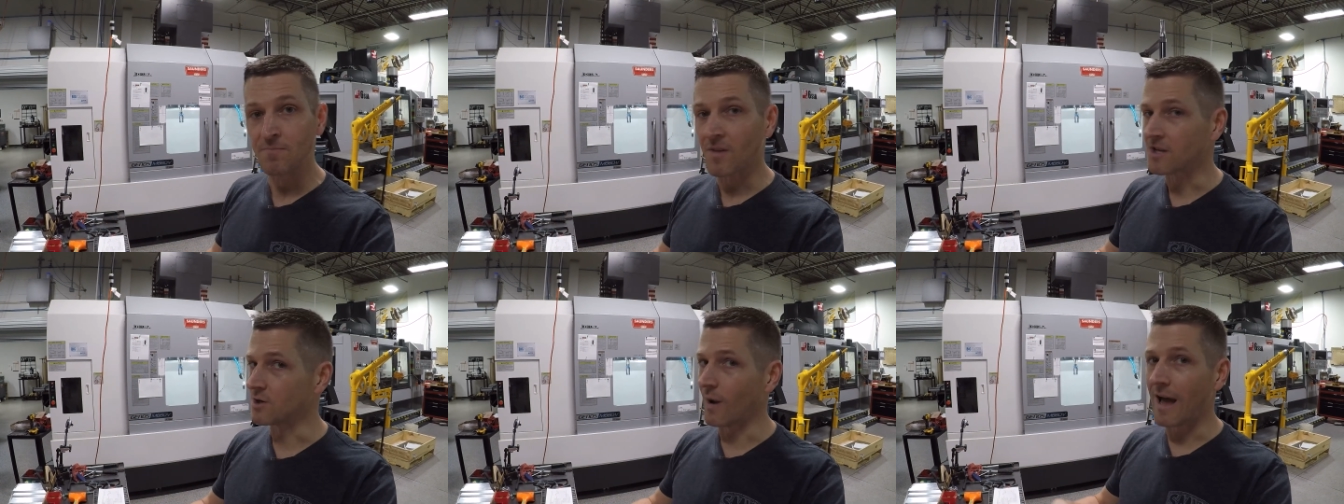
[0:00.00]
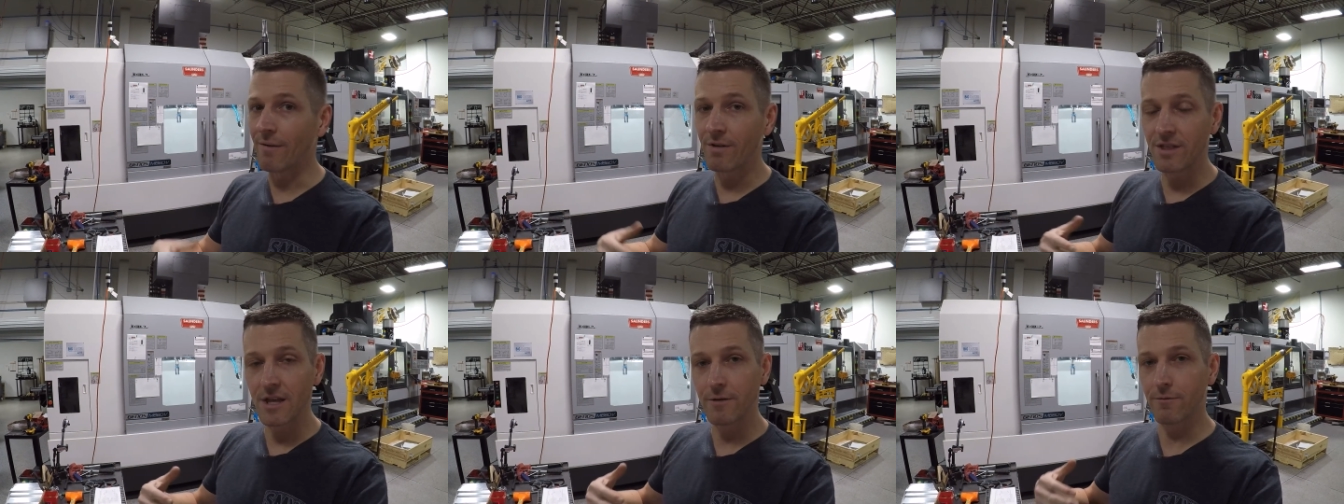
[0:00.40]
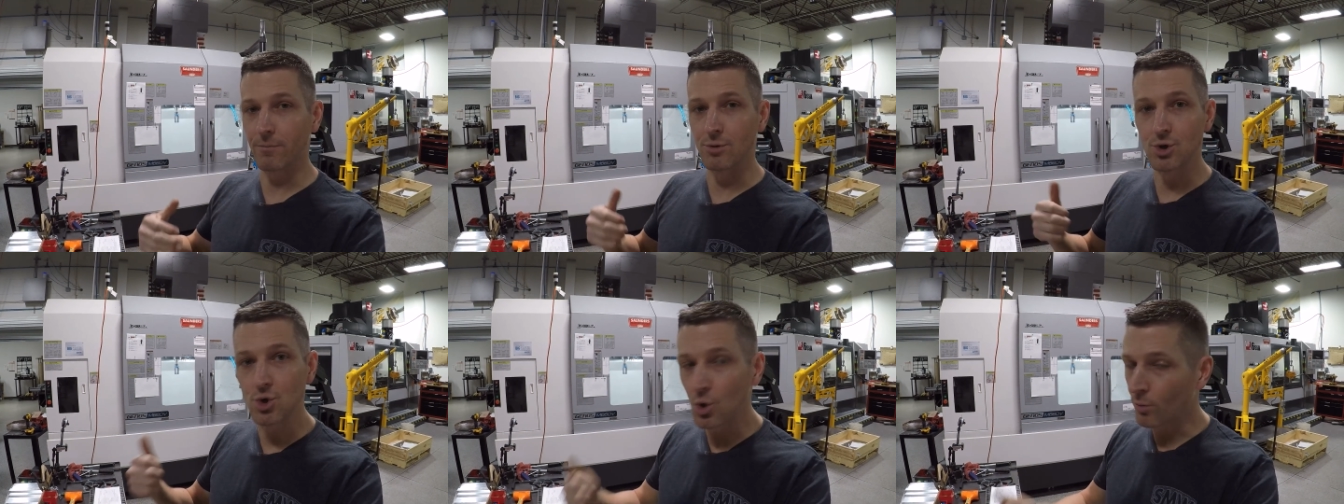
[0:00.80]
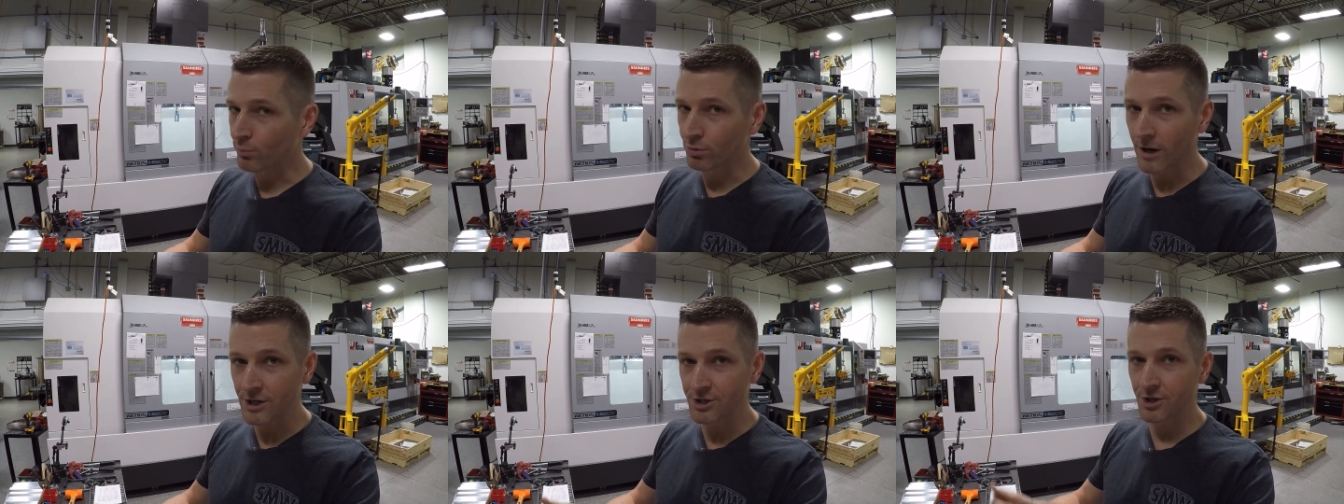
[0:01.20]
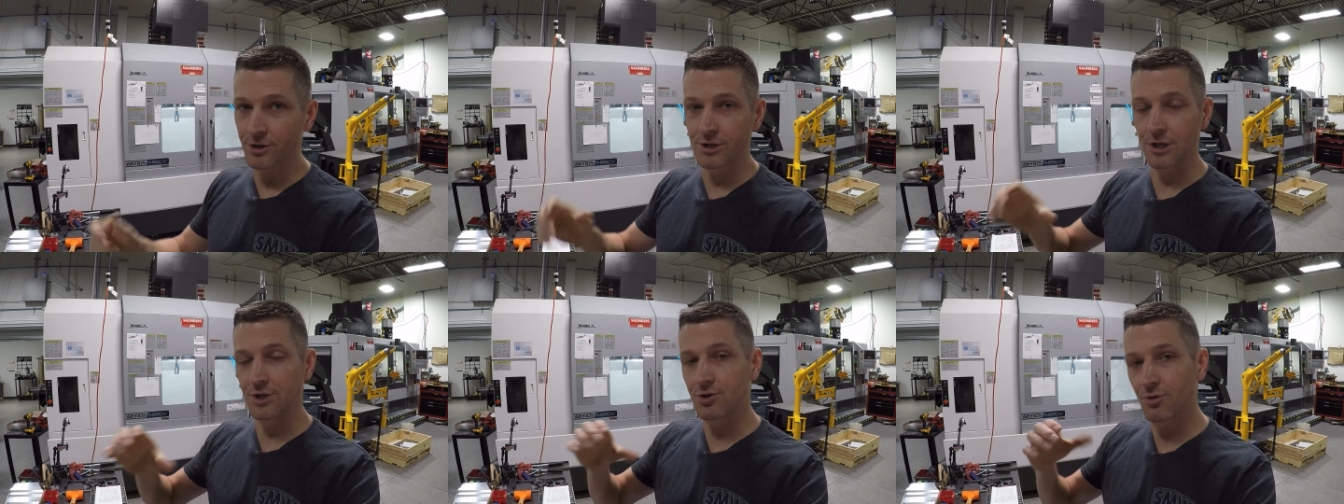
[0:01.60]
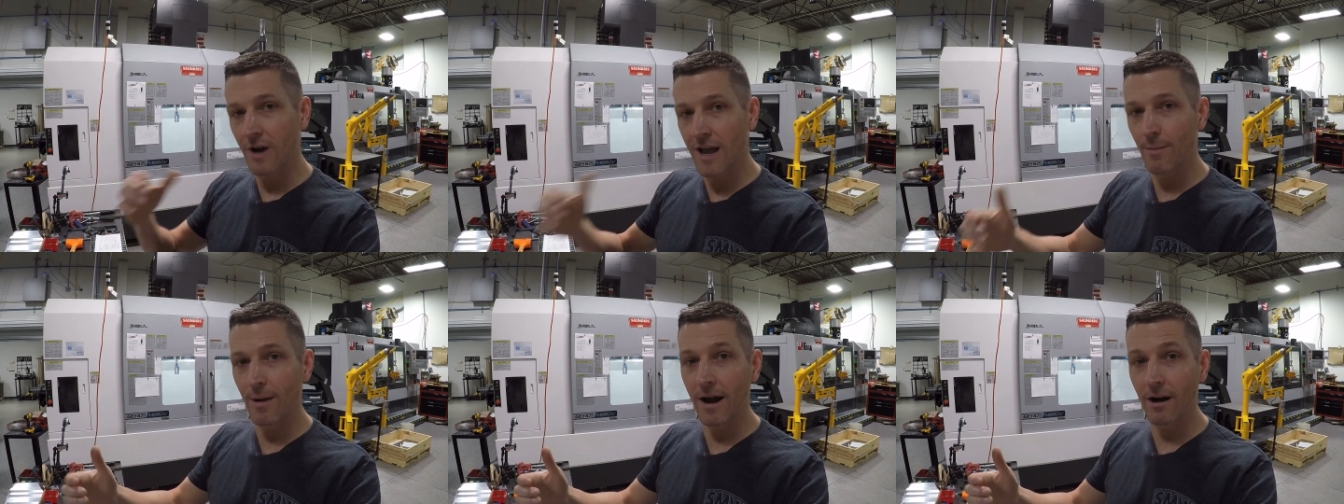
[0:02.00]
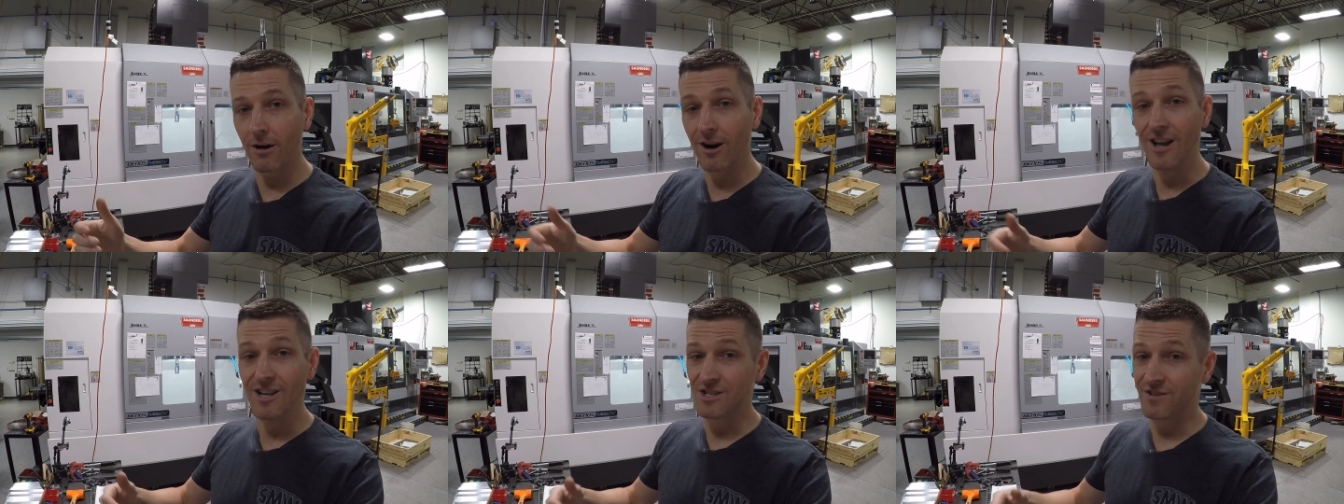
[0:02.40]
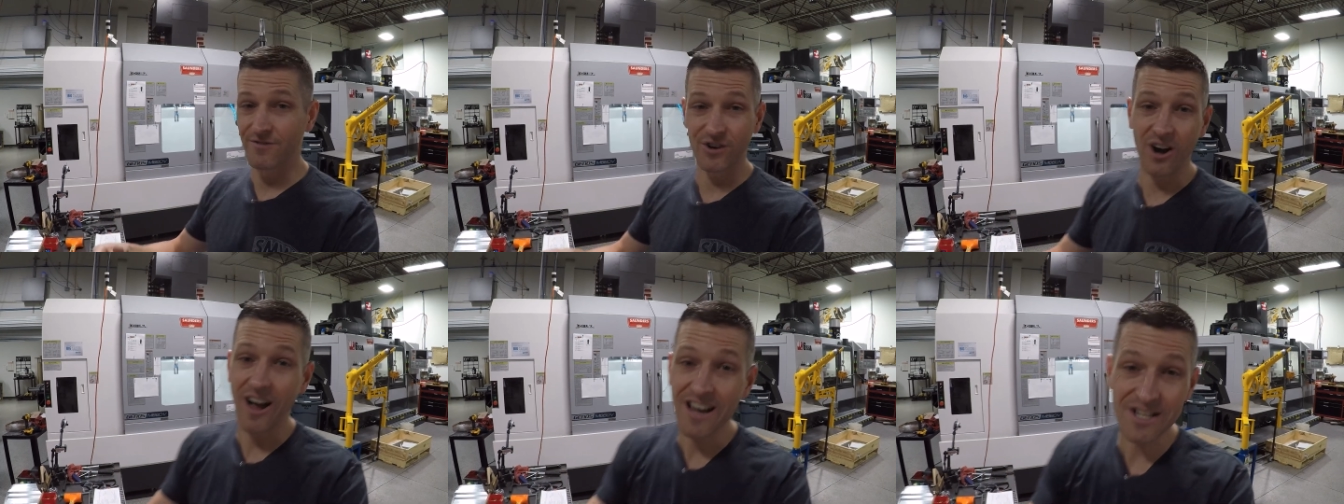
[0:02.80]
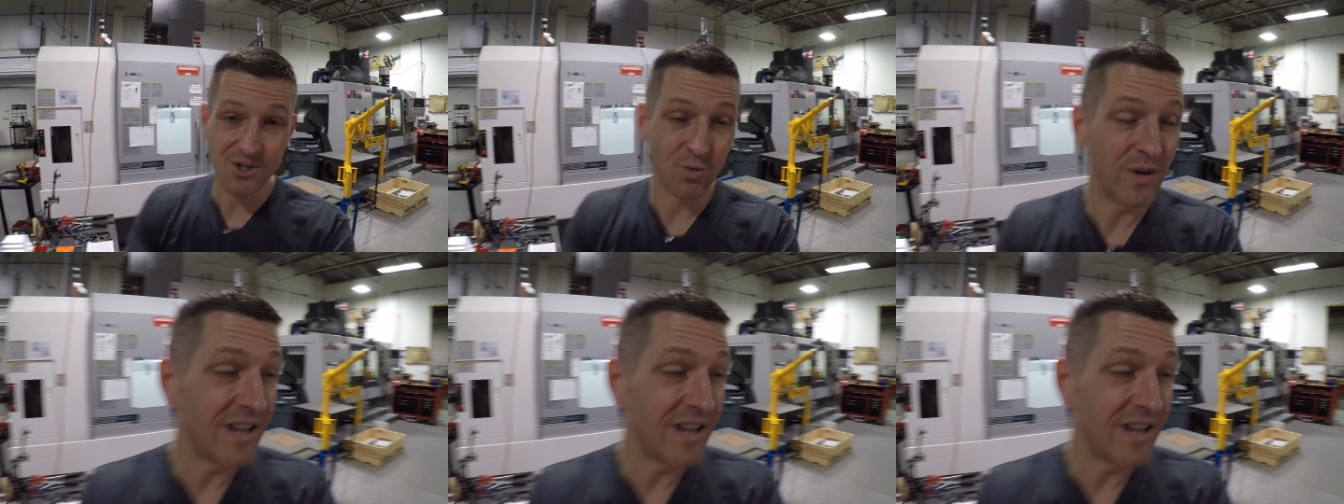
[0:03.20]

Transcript: So everything from tool pressure to tram air to for us, we